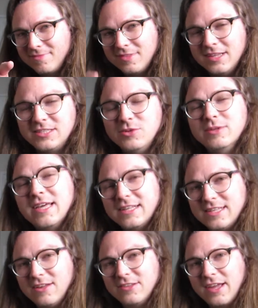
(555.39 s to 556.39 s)
Let's see what that
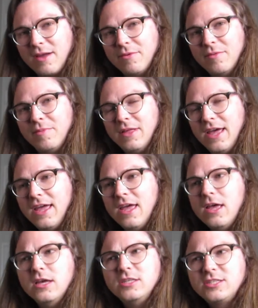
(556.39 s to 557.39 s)
sounds like. I'm going to play
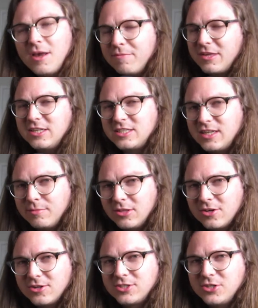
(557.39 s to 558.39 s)
something
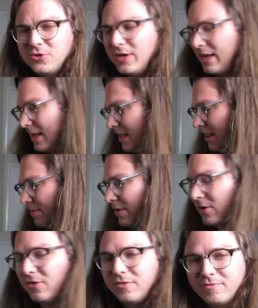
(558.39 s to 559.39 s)
similar to it in the
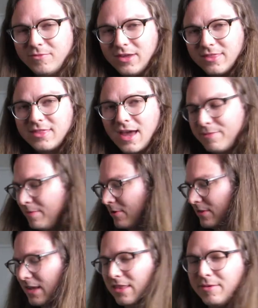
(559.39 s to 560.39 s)
middle with Happy
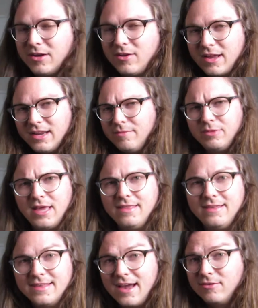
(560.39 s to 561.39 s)
Birthday in the middle. I didn't plan
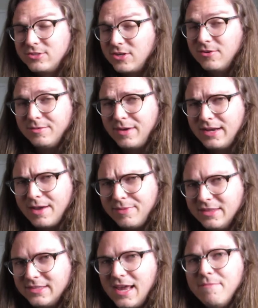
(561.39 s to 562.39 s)
these out, so it might not be
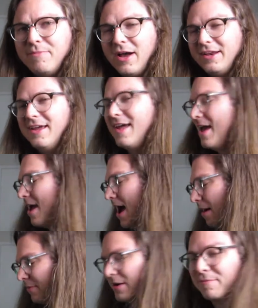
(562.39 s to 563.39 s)
the same, but
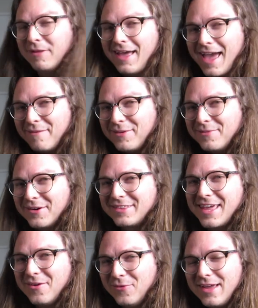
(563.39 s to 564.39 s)
I'm going to play Happy
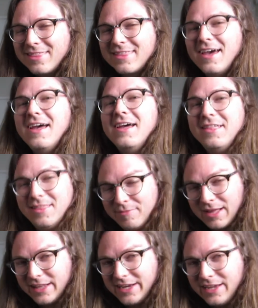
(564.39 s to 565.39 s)
Birthday with the
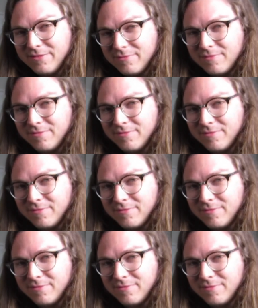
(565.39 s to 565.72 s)
melody